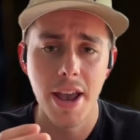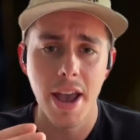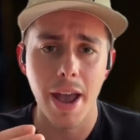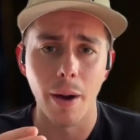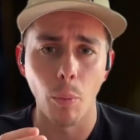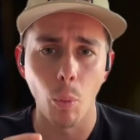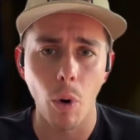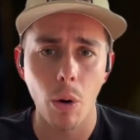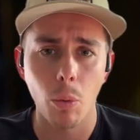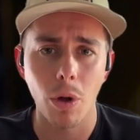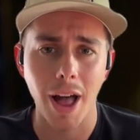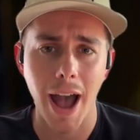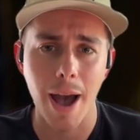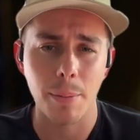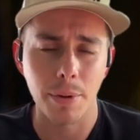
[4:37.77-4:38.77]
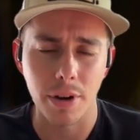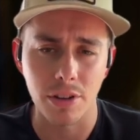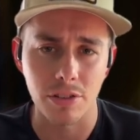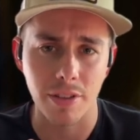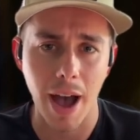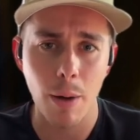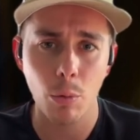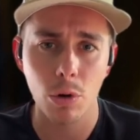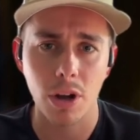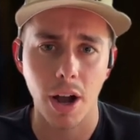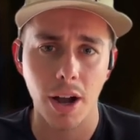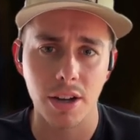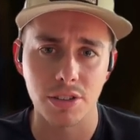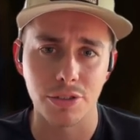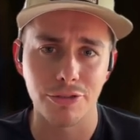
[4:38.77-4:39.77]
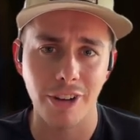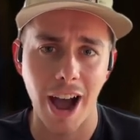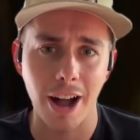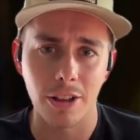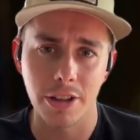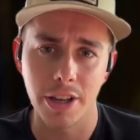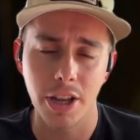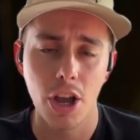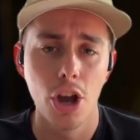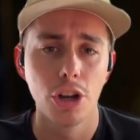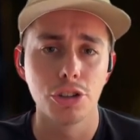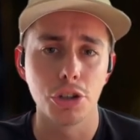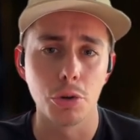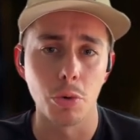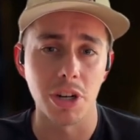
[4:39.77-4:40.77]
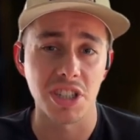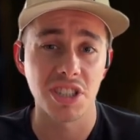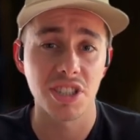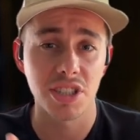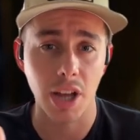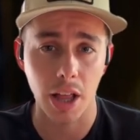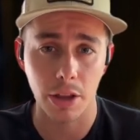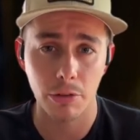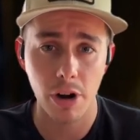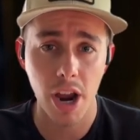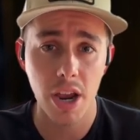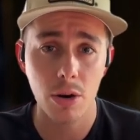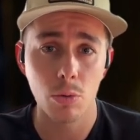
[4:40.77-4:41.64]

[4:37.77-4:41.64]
And what will happen is that will cause fouling to accelerate,